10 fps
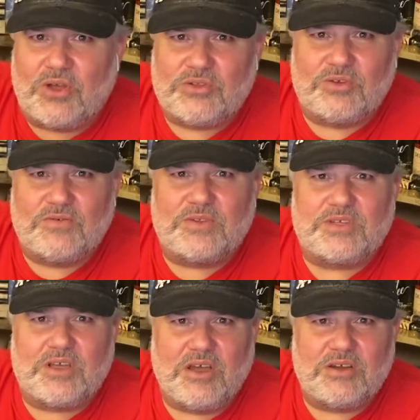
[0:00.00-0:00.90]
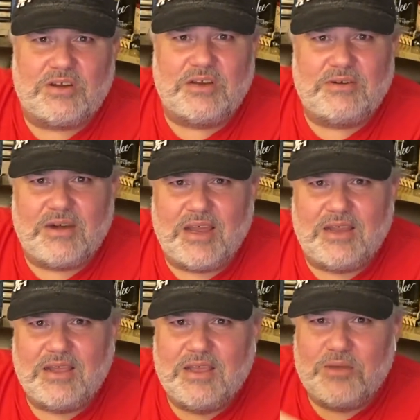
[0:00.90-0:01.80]
over the concrete, right?
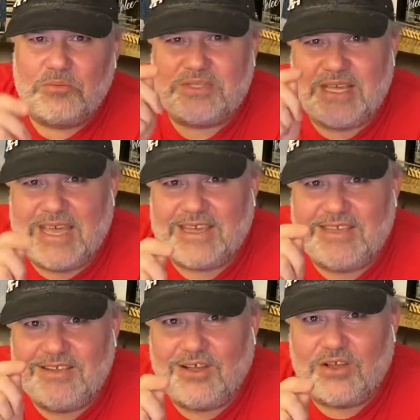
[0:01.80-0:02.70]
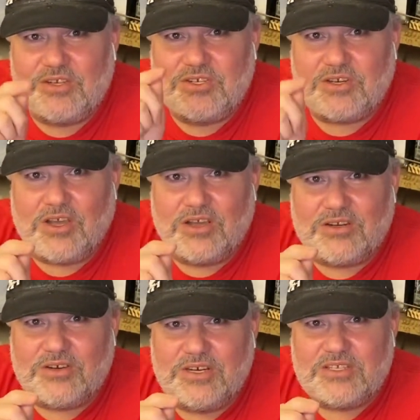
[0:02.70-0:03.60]
But that can cause your
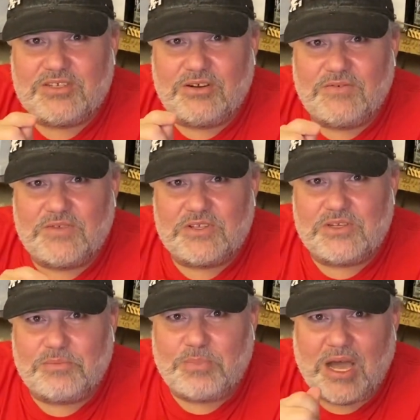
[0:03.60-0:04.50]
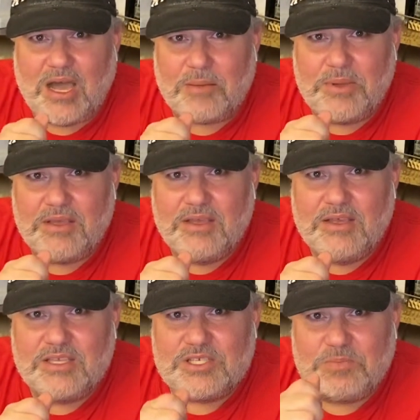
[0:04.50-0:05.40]
concrete surface to pop,
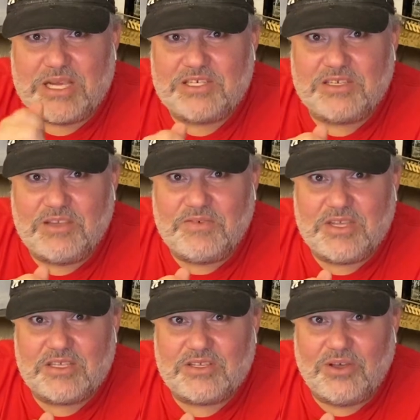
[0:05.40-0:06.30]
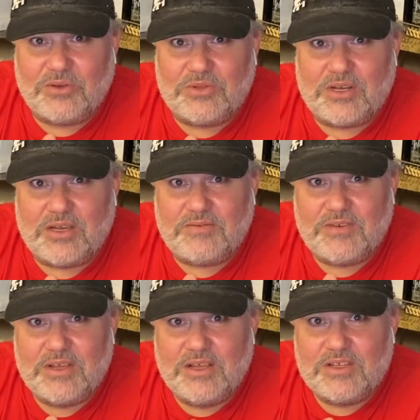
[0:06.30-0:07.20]
especially if it gets cold enough.
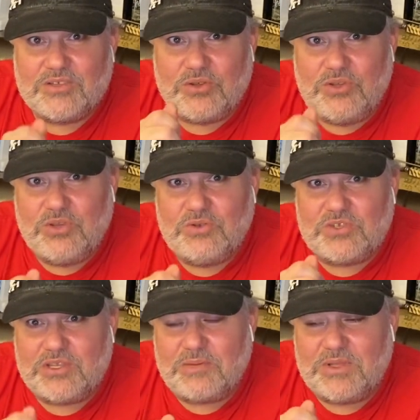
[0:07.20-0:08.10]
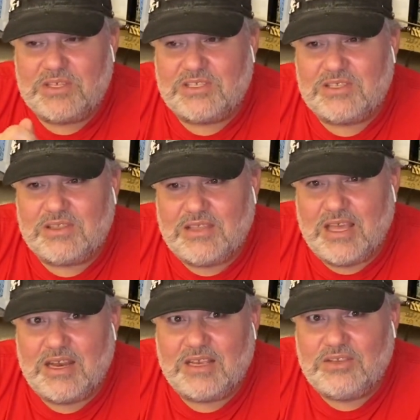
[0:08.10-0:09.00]
So use some of the
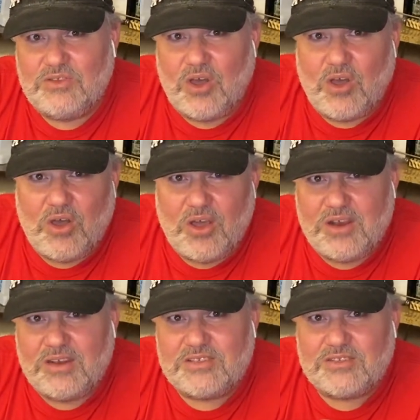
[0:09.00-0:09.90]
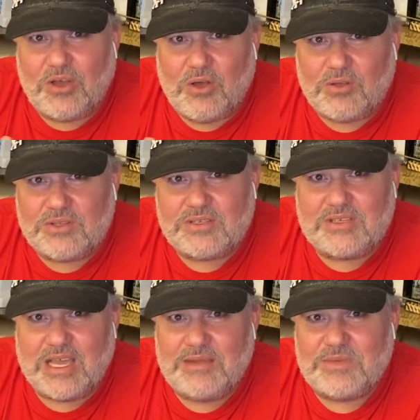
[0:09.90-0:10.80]
synthetic non-salt
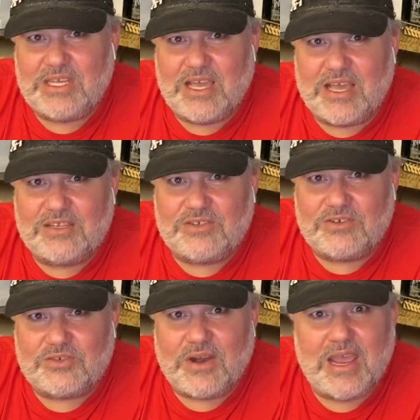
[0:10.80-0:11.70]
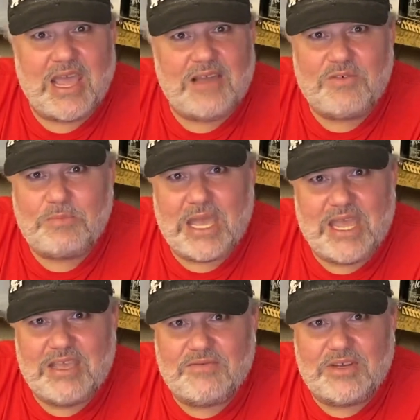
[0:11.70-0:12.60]
type De-Icers, right? Have a
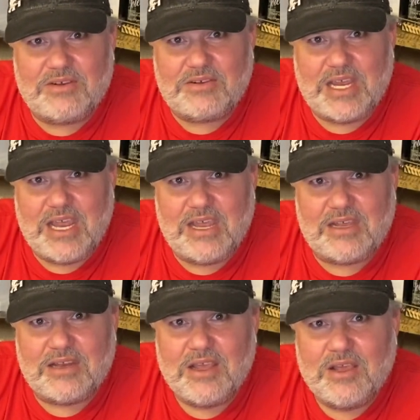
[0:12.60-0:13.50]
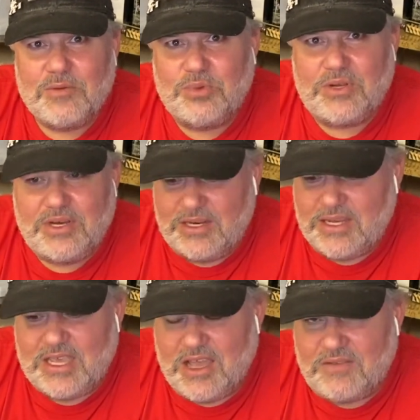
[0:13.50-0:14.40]
bag of it on hand. Put it in a
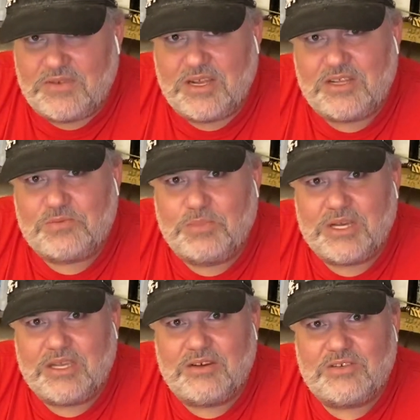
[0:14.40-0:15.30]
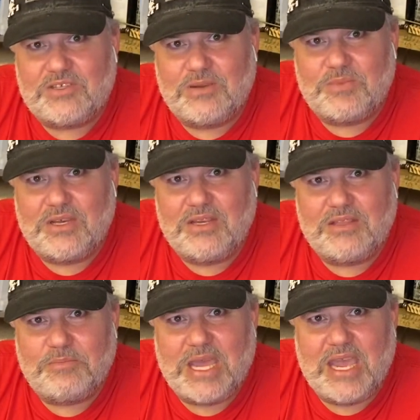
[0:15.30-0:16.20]
galvanized bucket or something in
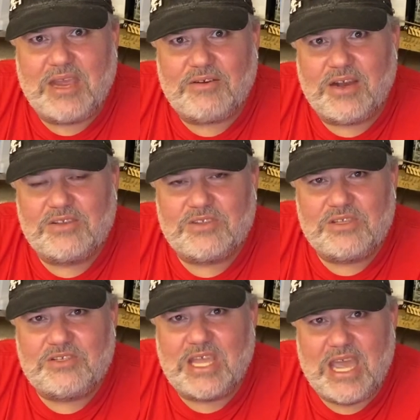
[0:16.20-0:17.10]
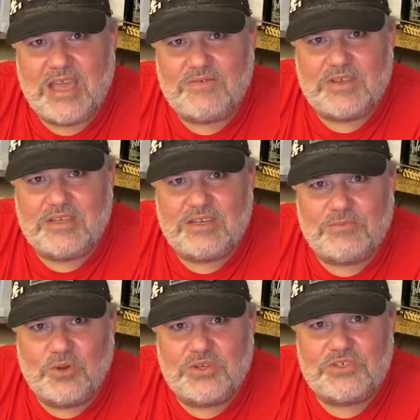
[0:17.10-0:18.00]
the bag, right? So that you have it and the
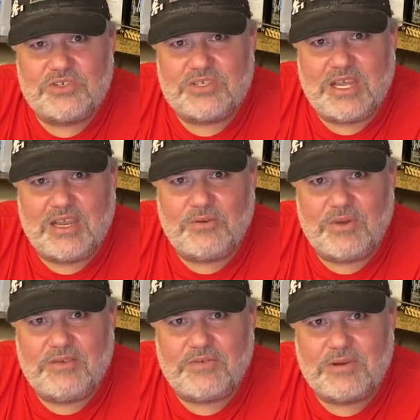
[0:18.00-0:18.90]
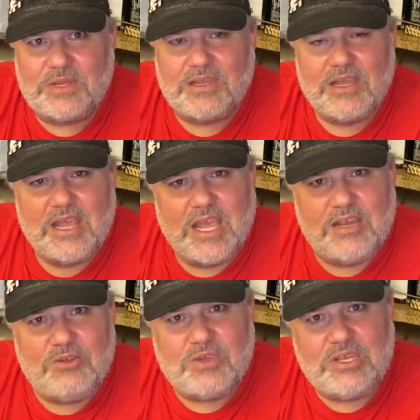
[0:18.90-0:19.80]
moisture staying away from it.
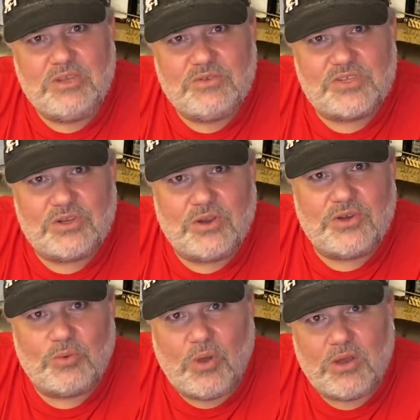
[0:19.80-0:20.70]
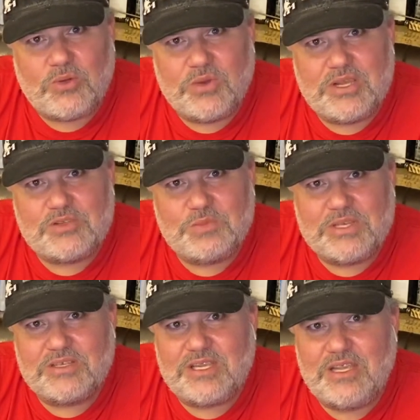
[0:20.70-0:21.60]
And you can use it on your walkways,
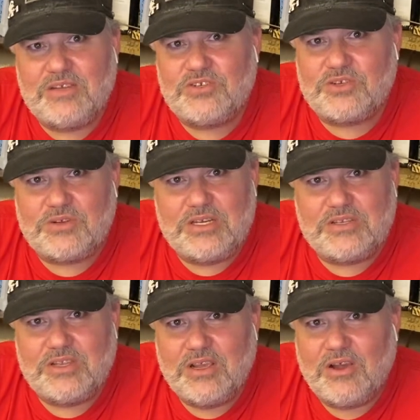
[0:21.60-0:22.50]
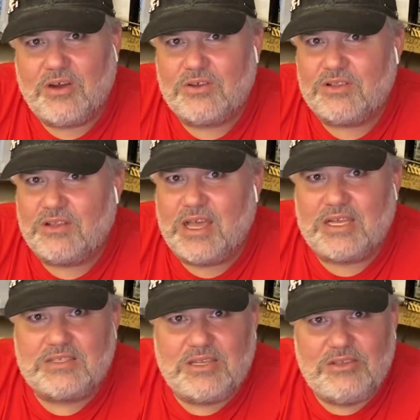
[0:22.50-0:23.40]
because injuries are the
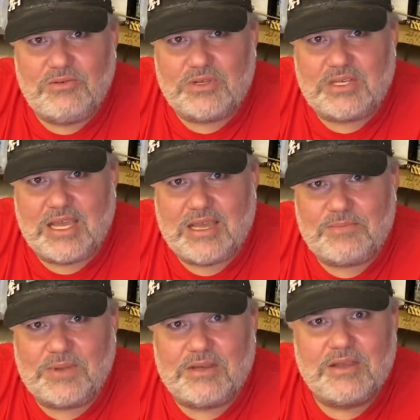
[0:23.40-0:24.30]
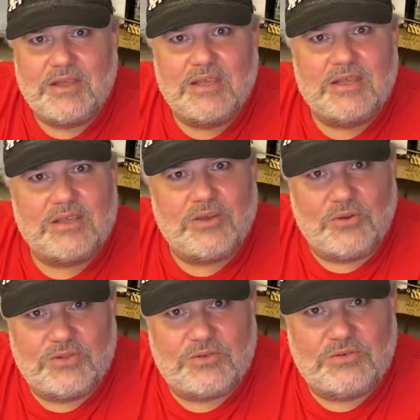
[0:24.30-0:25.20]
last thing you want to happen
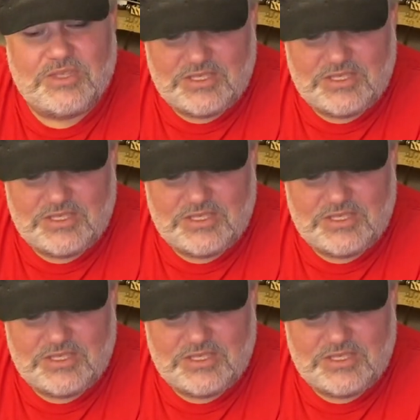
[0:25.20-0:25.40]
going through this